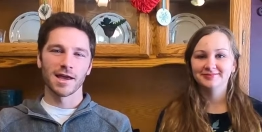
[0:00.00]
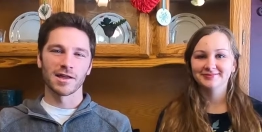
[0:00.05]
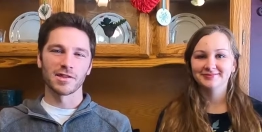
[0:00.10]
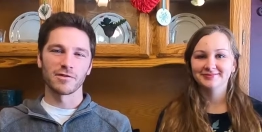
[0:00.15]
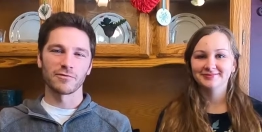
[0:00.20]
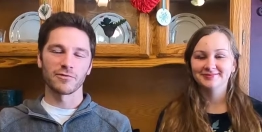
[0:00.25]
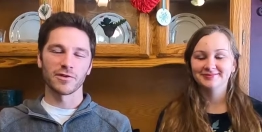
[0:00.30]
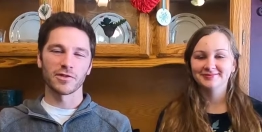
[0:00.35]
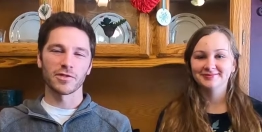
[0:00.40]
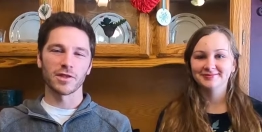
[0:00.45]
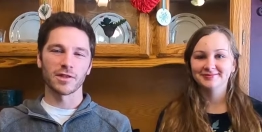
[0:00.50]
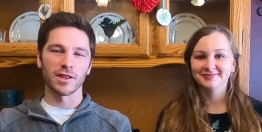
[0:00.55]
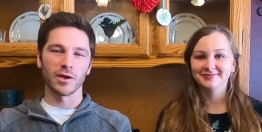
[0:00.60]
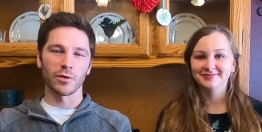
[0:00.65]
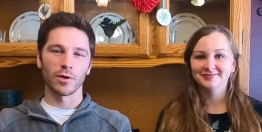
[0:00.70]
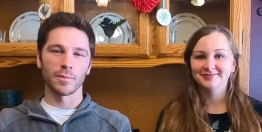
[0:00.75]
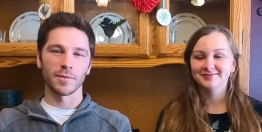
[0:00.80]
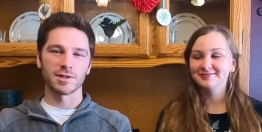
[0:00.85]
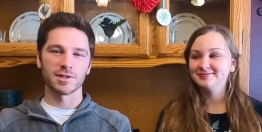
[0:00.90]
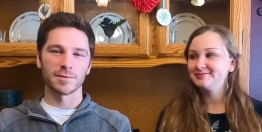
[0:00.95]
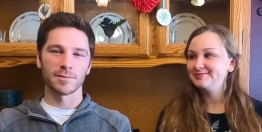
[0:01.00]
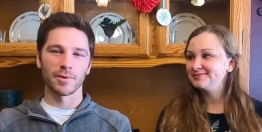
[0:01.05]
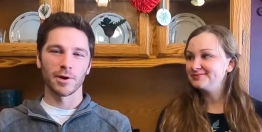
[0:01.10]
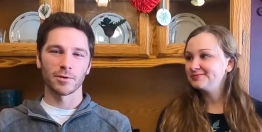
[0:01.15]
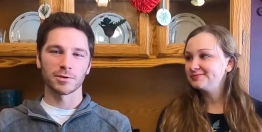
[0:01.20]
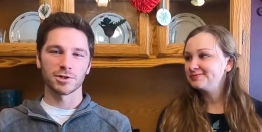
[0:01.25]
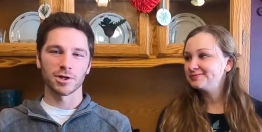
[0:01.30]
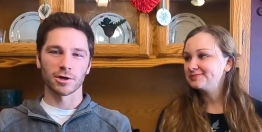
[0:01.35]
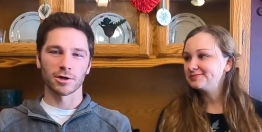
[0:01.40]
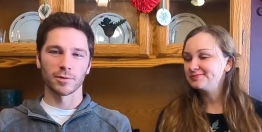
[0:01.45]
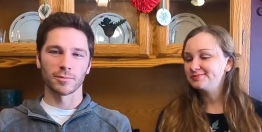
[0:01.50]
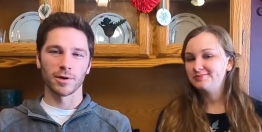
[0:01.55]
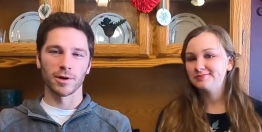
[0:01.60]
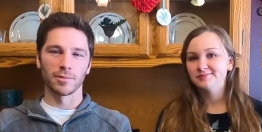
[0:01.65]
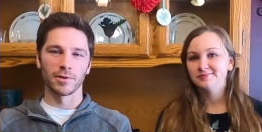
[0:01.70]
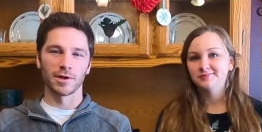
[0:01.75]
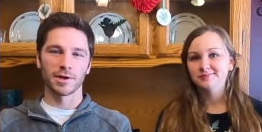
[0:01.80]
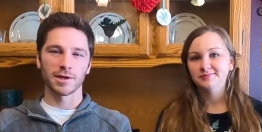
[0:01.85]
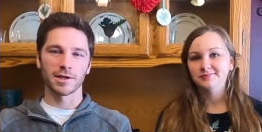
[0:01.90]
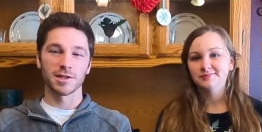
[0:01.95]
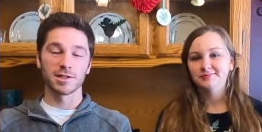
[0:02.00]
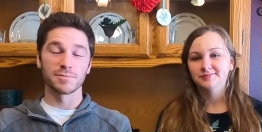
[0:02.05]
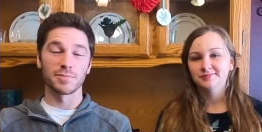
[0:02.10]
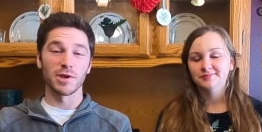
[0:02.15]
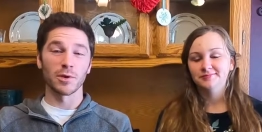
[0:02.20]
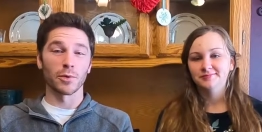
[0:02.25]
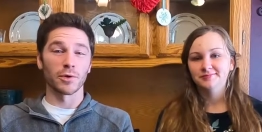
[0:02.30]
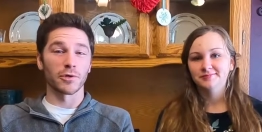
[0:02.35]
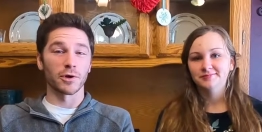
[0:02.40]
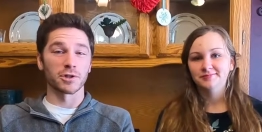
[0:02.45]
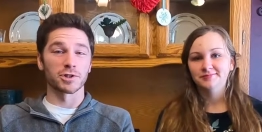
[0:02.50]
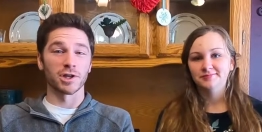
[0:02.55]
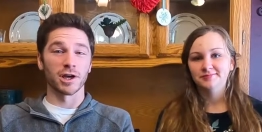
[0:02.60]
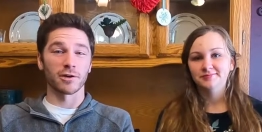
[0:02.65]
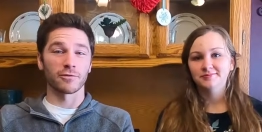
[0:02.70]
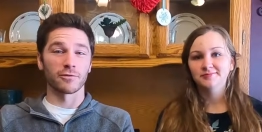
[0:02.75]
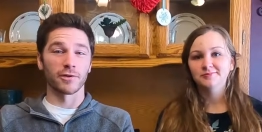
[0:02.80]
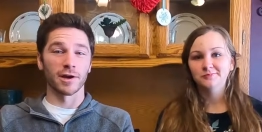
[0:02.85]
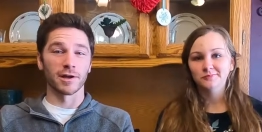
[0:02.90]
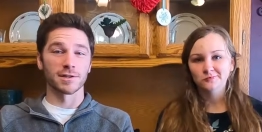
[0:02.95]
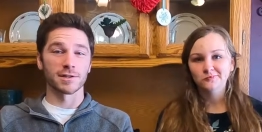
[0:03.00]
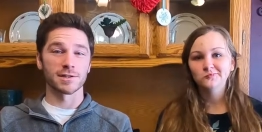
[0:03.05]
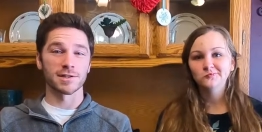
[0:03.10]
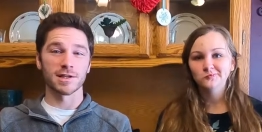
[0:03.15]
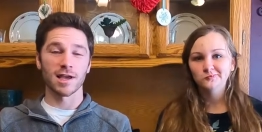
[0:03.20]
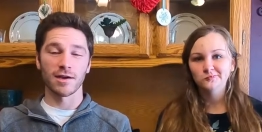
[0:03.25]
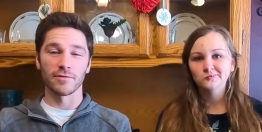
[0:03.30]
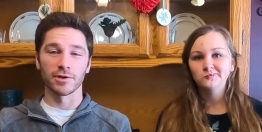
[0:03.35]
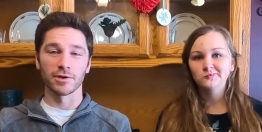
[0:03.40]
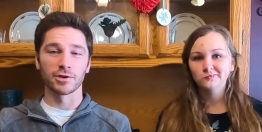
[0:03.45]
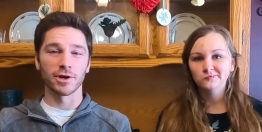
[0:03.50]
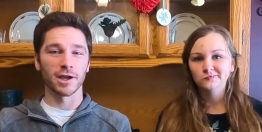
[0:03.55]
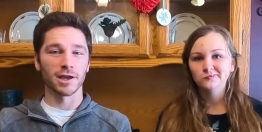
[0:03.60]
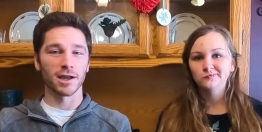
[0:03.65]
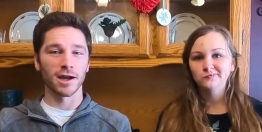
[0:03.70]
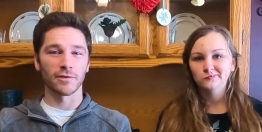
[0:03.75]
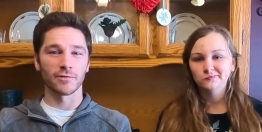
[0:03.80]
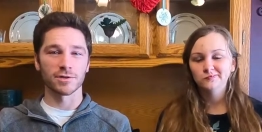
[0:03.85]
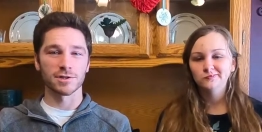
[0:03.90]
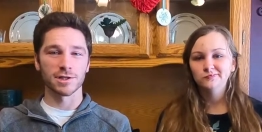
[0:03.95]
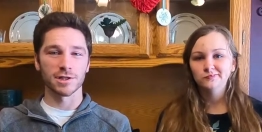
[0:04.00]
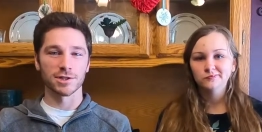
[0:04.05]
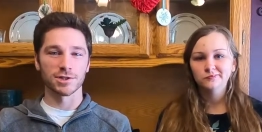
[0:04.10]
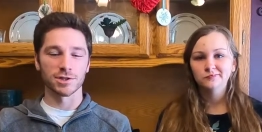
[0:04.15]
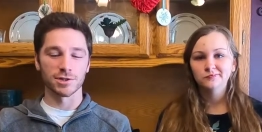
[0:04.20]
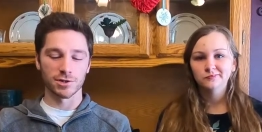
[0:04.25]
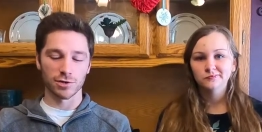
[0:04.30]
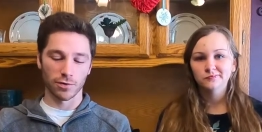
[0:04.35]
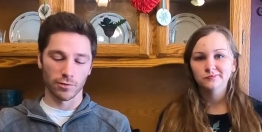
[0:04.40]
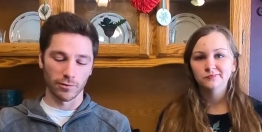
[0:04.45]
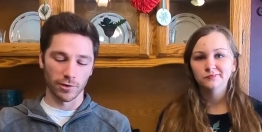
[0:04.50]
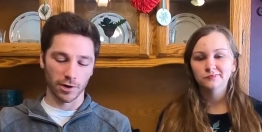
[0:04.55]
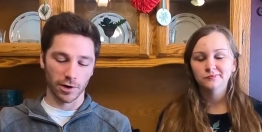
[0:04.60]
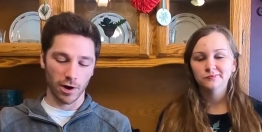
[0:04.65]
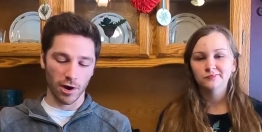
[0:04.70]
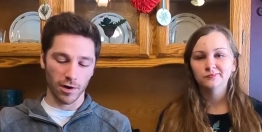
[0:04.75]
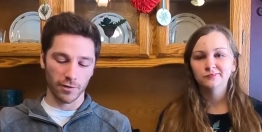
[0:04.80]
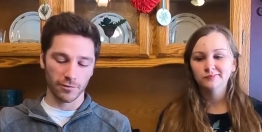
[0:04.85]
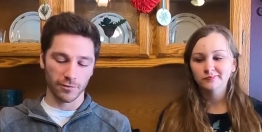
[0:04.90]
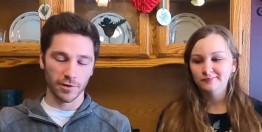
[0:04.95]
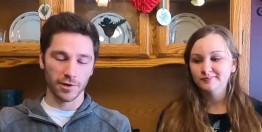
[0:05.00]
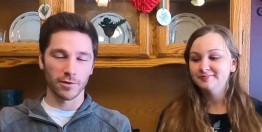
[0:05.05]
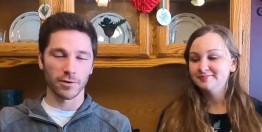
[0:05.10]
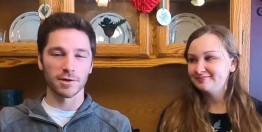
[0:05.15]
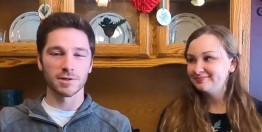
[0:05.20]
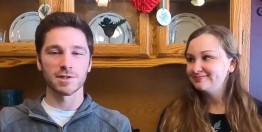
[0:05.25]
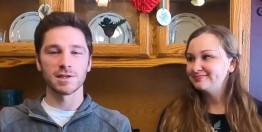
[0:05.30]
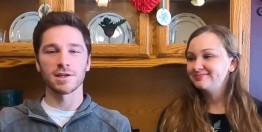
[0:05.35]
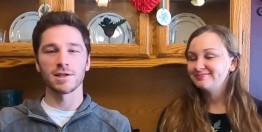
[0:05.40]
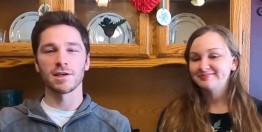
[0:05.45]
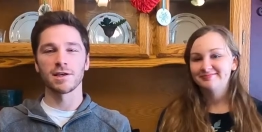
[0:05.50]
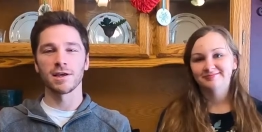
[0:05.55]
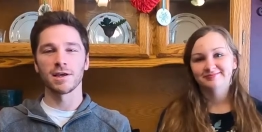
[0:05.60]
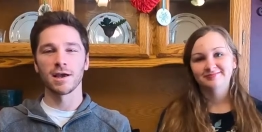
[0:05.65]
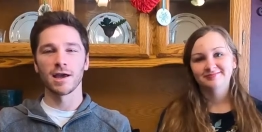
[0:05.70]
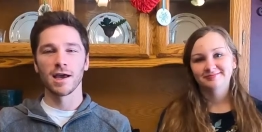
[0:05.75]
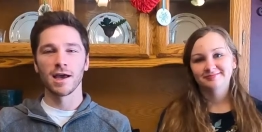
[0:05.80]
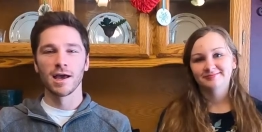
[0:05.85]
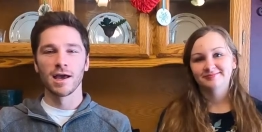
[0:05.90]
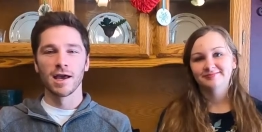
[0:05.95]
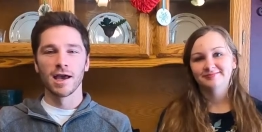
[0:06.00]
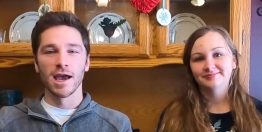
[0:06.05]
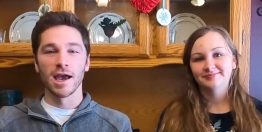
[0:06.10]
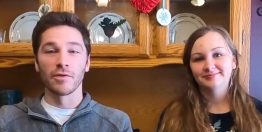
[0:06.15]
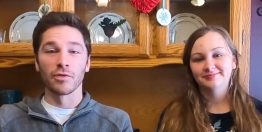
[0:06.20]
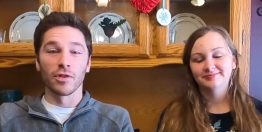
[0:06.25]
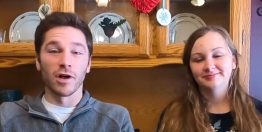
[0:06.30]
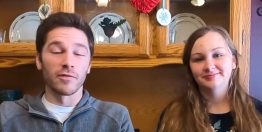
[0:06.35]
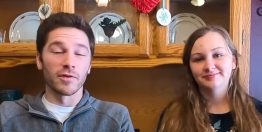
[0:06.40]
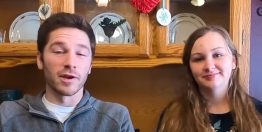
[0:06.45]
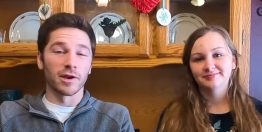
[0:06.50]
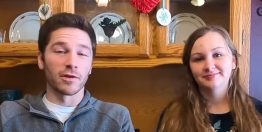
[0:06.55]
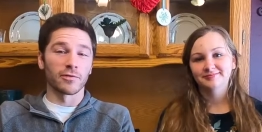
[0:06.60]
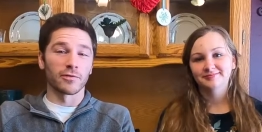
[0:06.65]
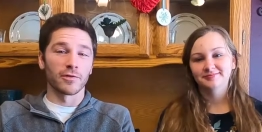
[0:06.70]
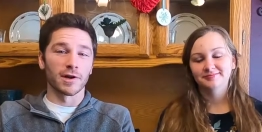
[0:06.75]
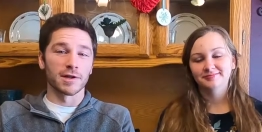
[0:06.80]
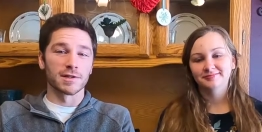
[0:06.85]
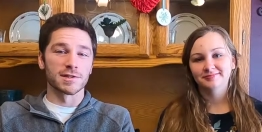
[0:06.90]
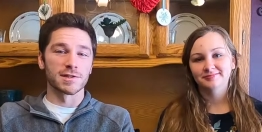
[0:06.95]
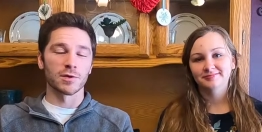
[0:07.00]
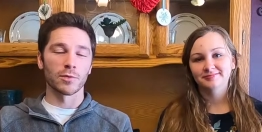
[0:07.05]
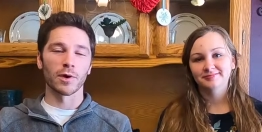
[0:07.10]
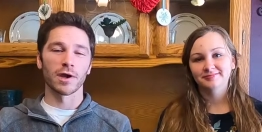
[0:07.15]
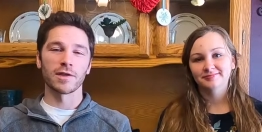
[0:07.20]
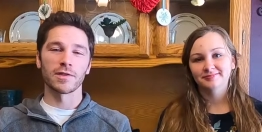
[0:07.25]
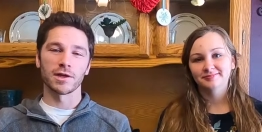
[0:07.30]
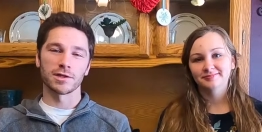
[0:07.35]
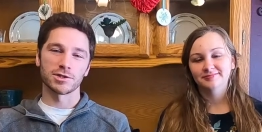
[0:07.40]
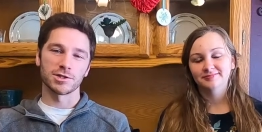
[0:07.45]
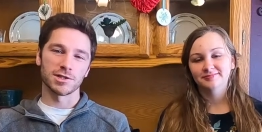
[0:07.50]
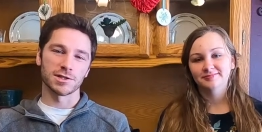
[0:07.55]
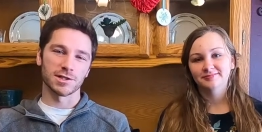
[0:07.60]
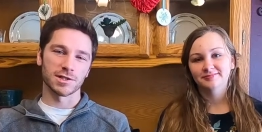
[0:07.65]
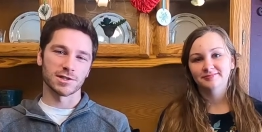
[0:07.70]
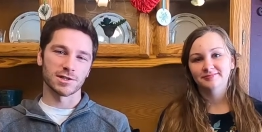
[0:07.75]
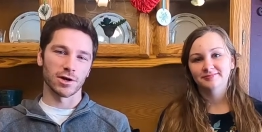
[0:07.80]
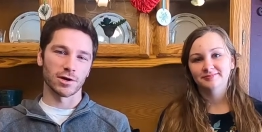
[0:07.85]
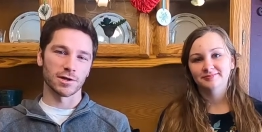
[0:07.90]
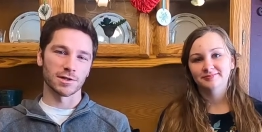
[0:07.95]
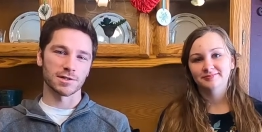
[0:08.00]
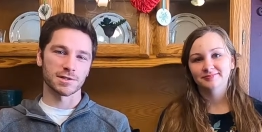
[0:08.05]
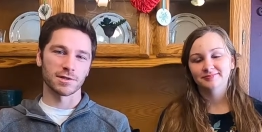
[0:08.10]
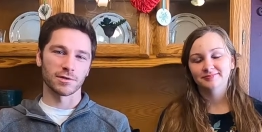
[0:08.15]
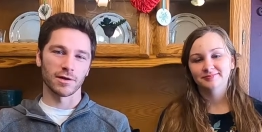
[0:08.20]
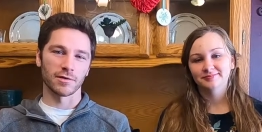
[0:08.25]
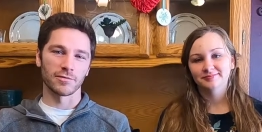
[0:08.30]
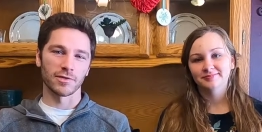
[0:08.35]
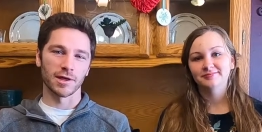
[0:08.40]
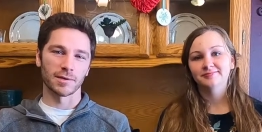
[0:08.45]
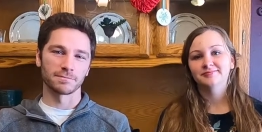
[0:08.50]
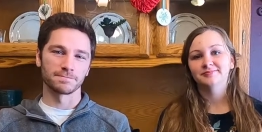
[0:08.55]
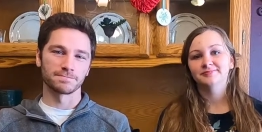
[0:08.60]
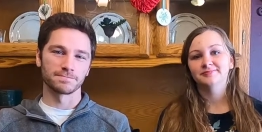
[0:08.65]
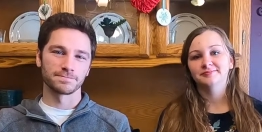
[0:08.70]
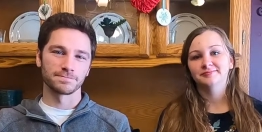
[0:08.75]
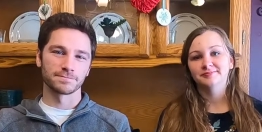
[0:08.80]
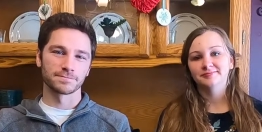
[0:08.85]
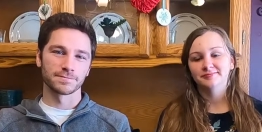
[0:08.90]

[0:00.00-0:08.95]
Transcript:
Speaker 1: And the fifth thing that we miss about Czech Republic is being with our Czech friends, having great conversations over coffee or tea, and loving our friends the way that Jesus taught us to love them